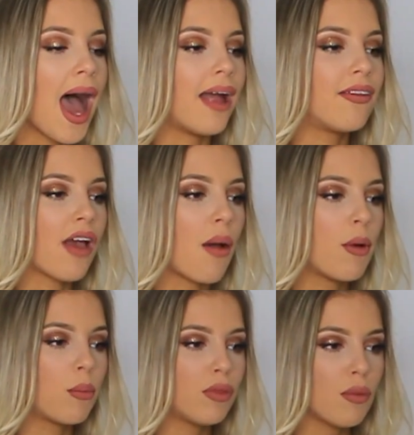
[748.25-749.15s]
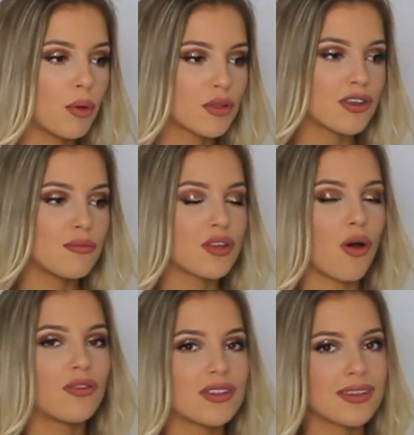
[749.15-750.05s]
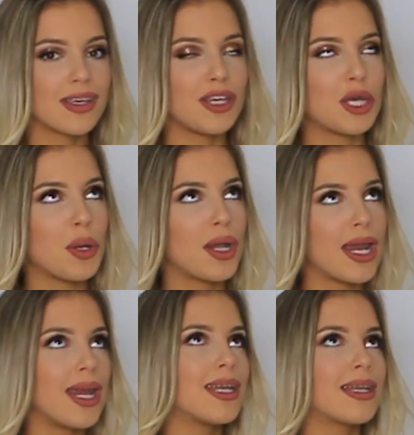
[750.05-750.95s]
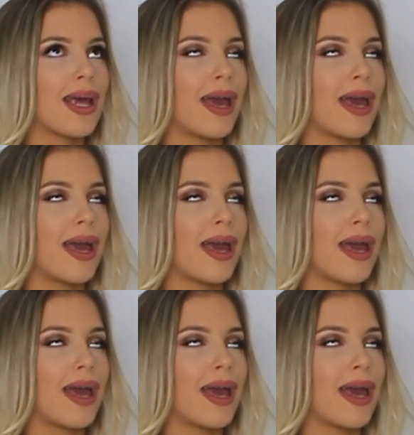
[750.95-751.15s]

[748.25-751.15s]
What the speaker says: And with the bottoms, obviously you need,